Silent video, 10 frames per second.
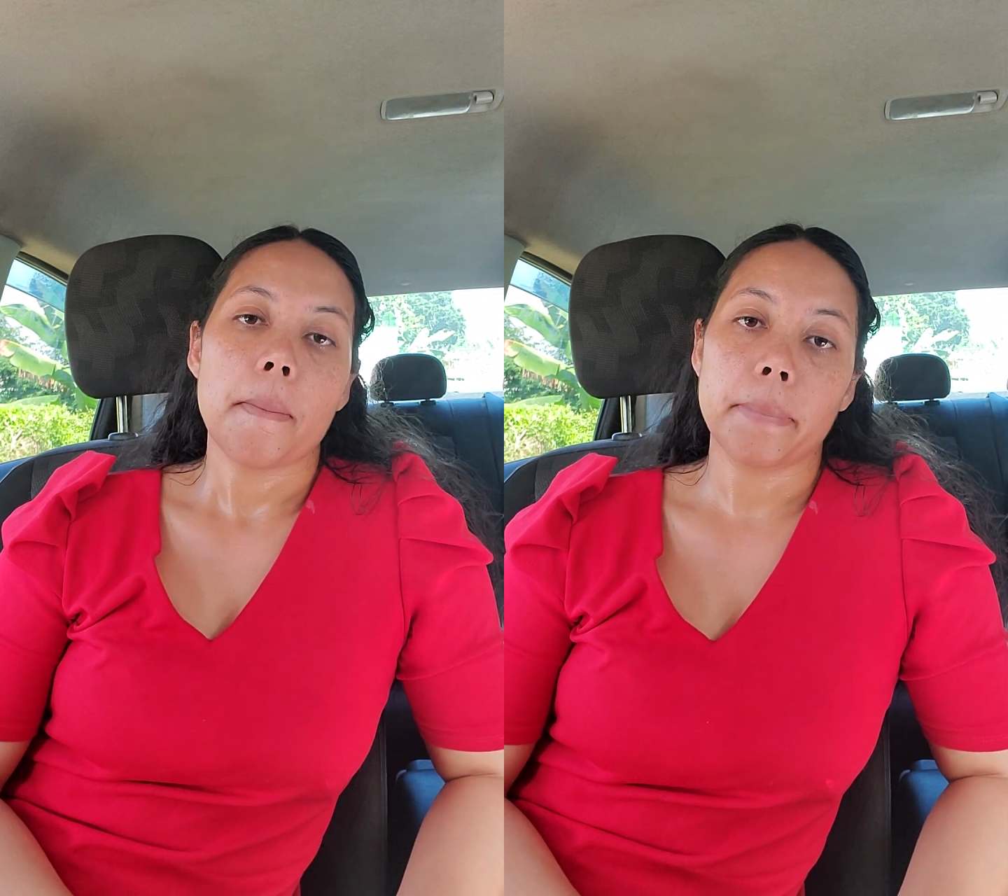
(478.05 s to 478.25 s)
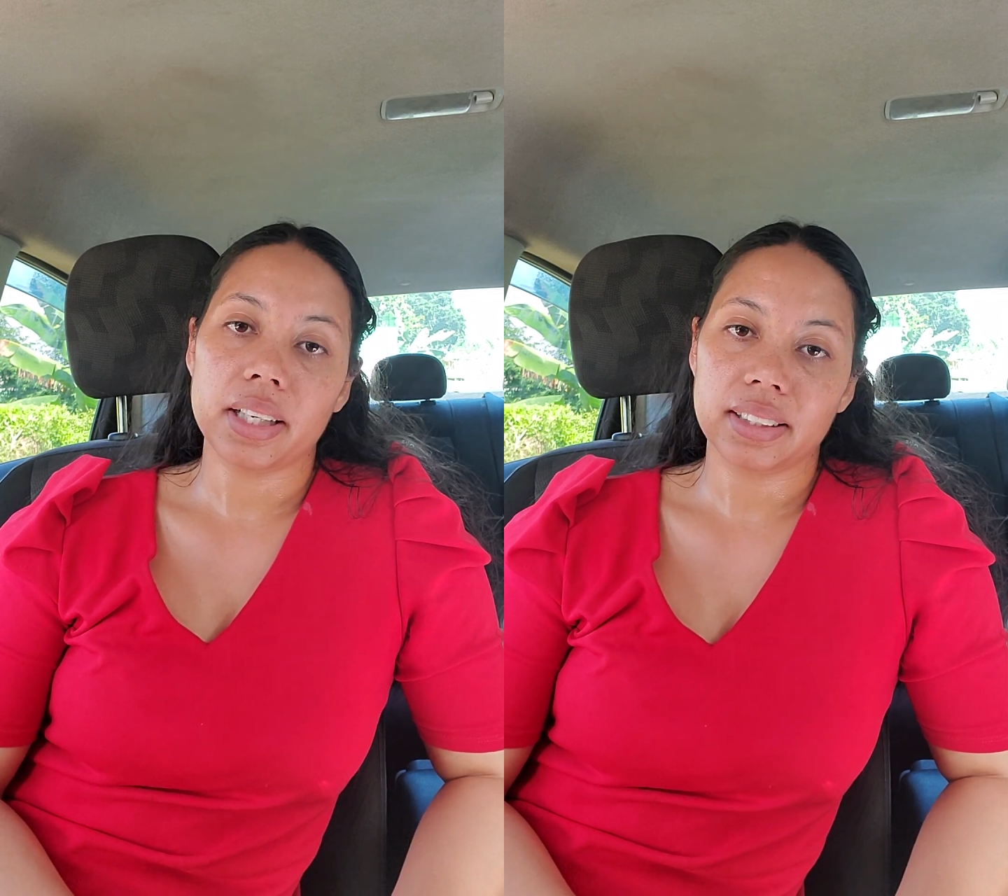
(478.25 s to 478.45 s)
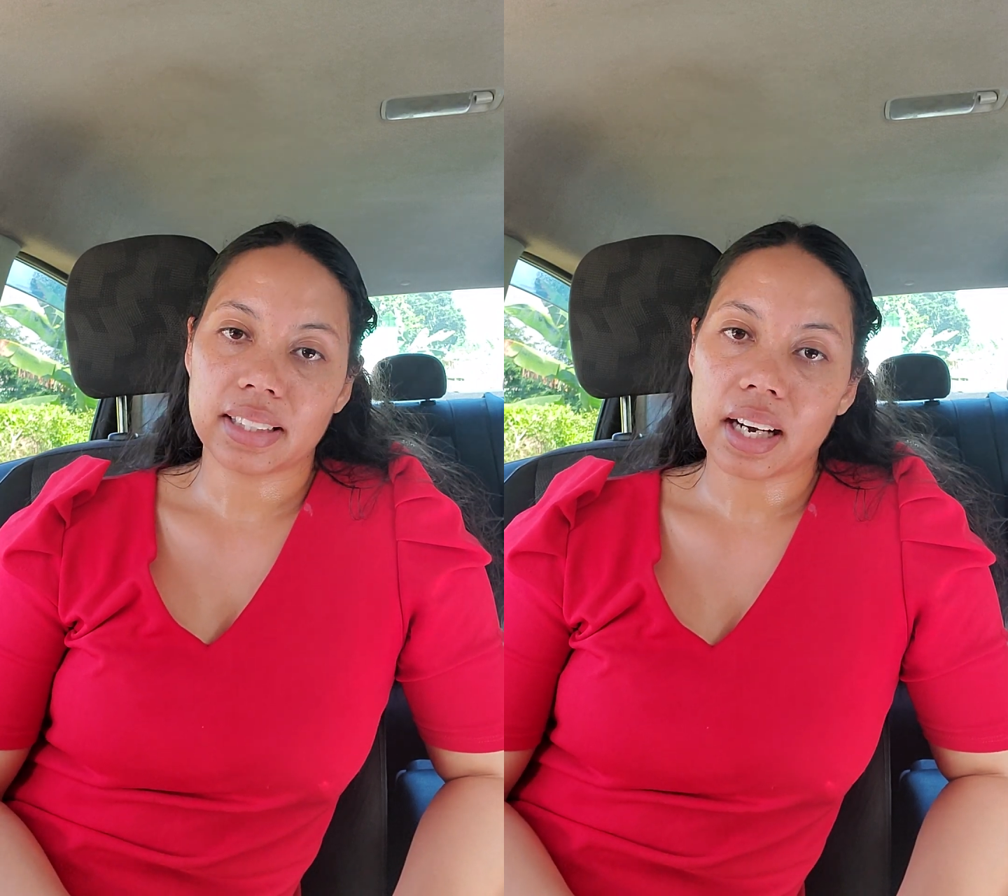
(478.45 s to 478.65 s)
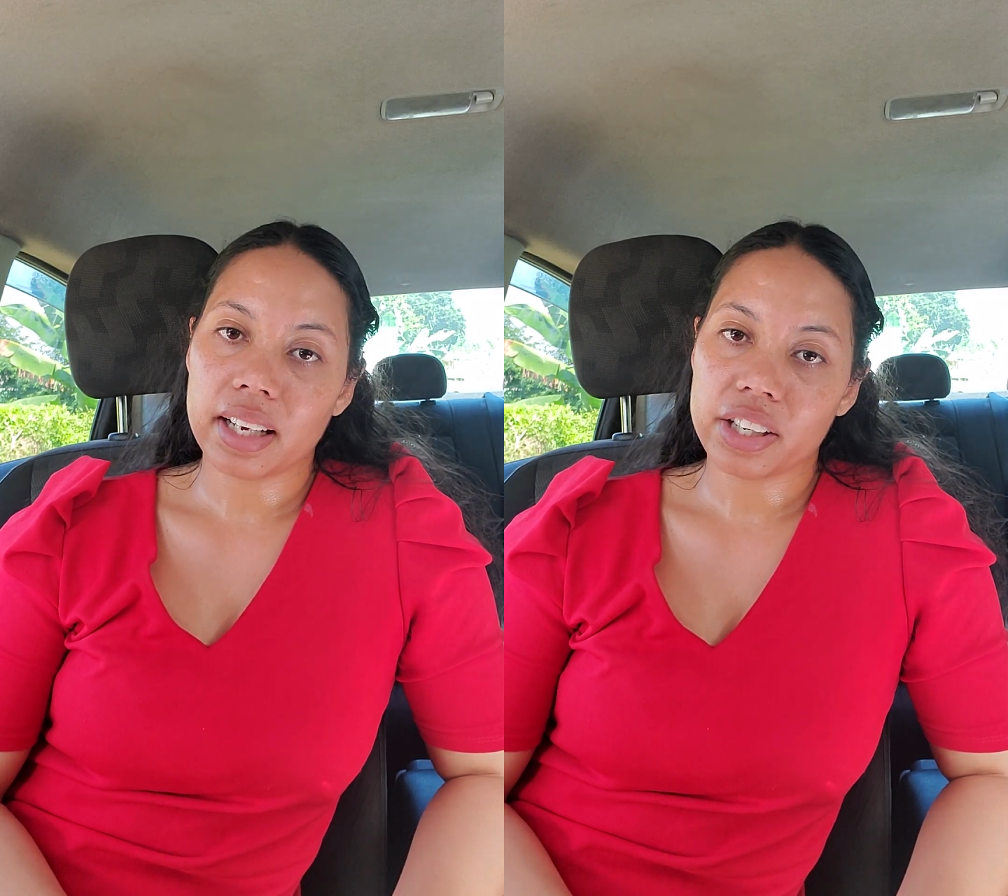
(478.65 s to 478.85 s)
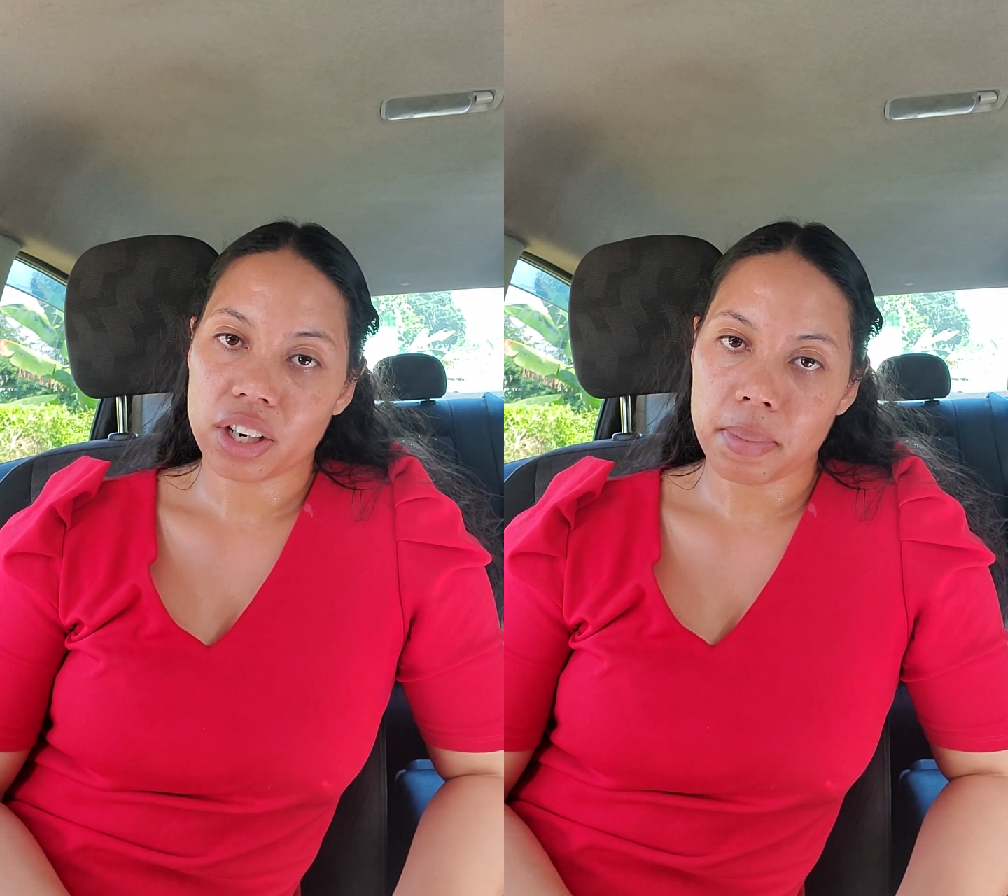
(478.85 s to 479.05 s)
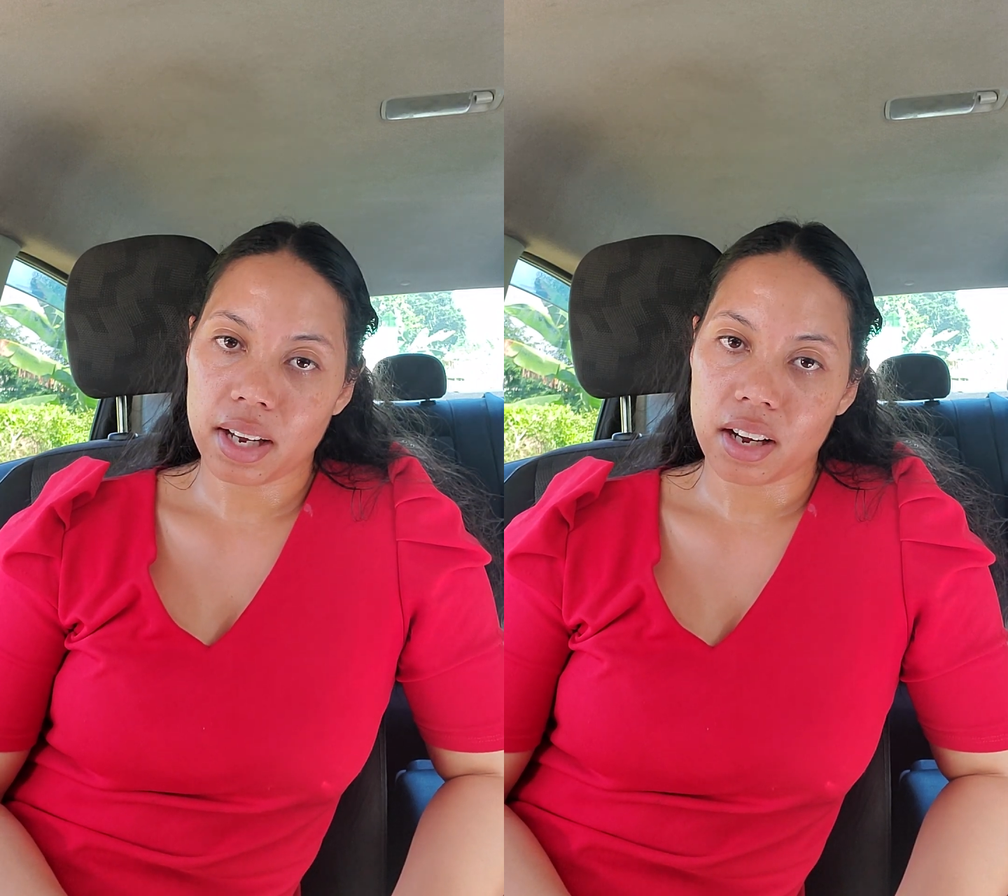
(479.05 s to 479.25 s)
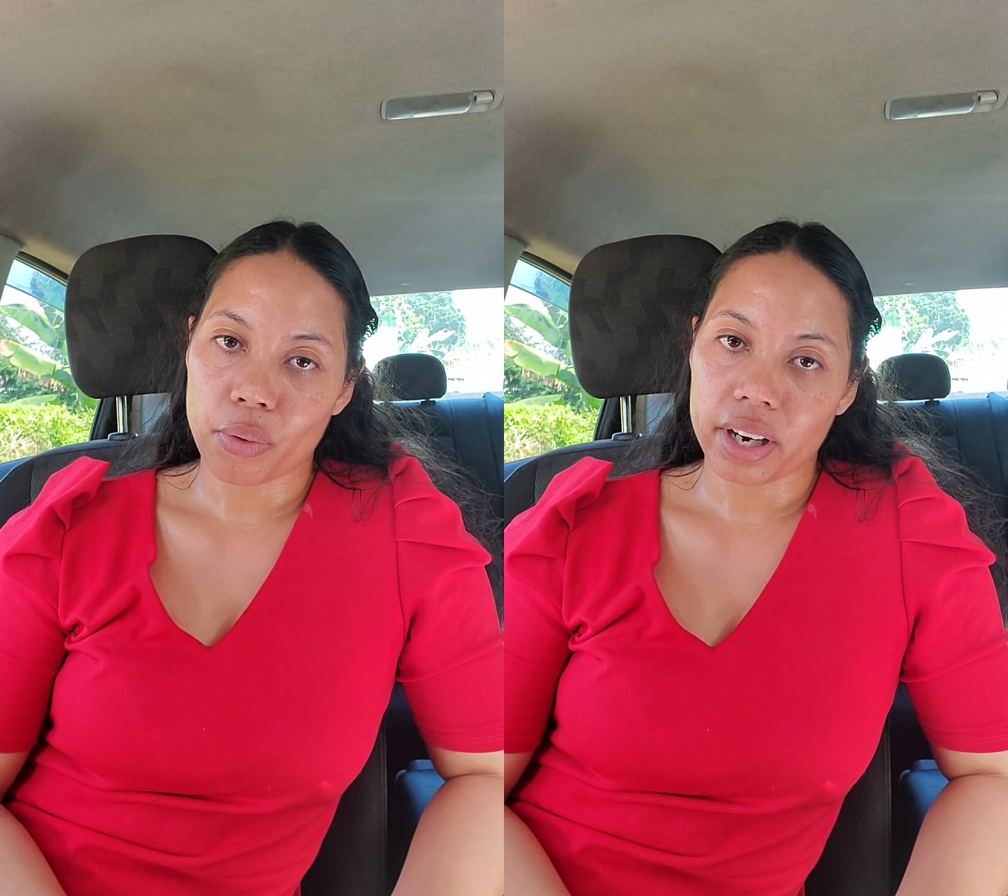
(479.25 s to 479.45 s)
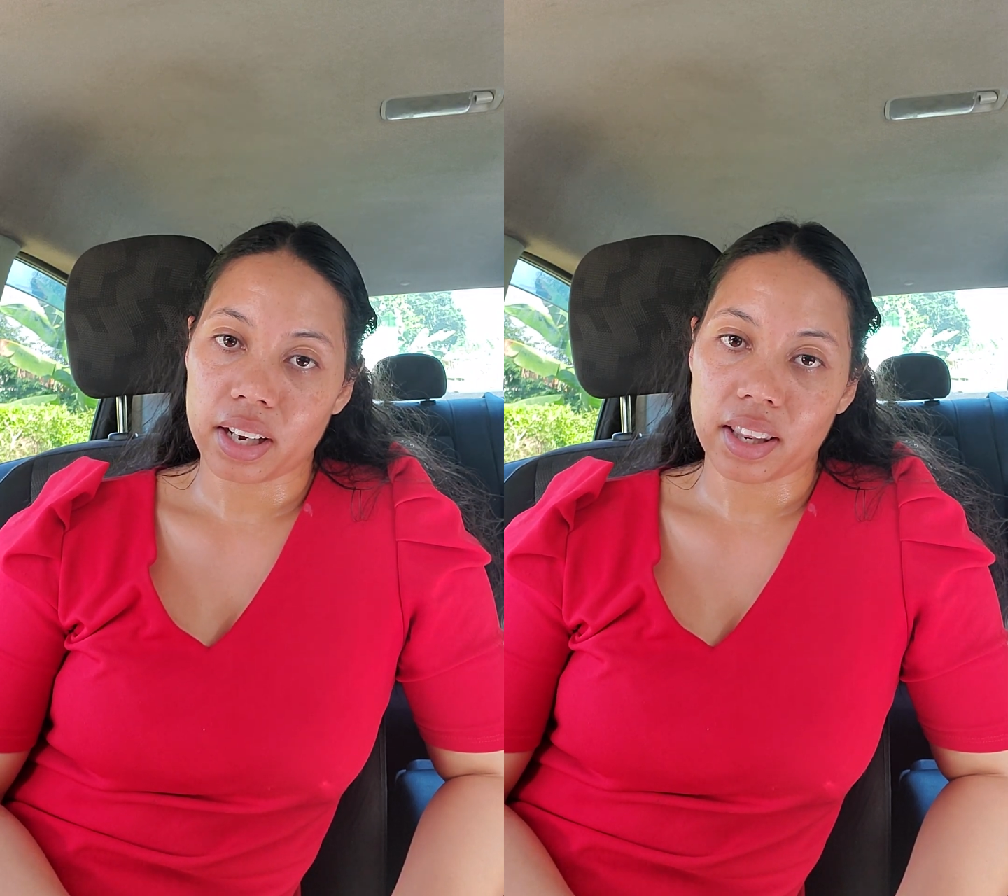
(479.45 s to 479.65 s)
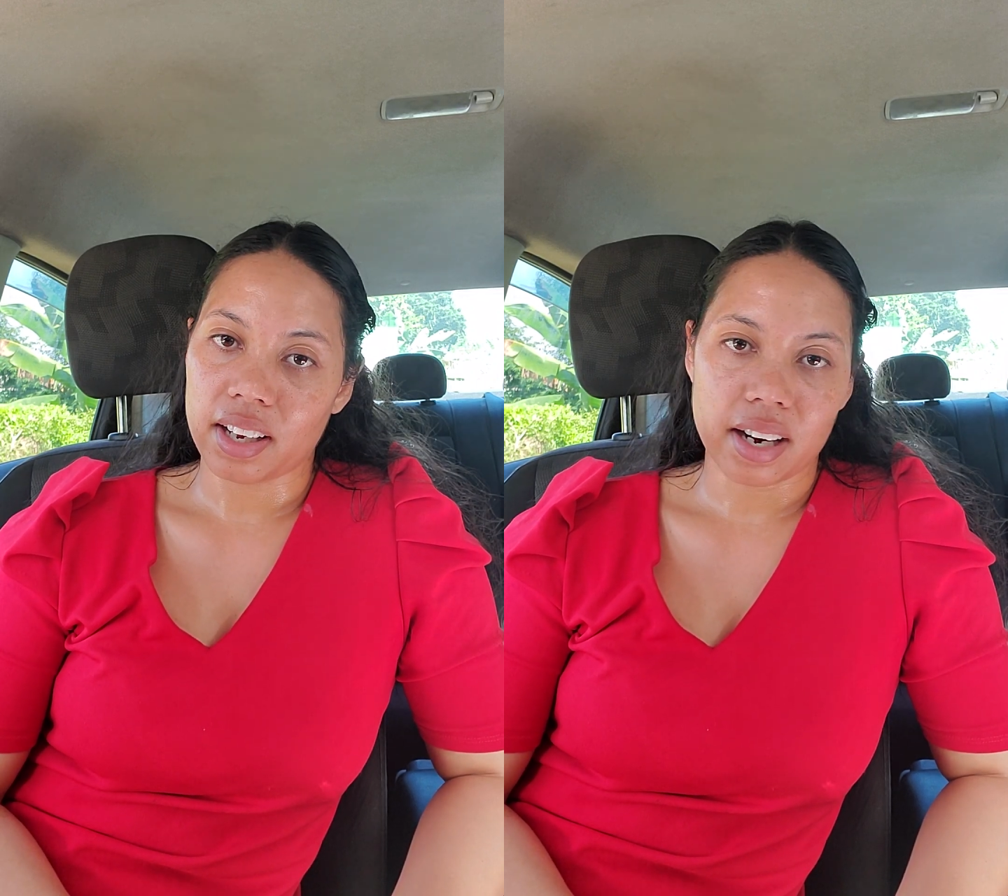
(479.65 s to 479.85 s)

but sadly in Jamaica we're not there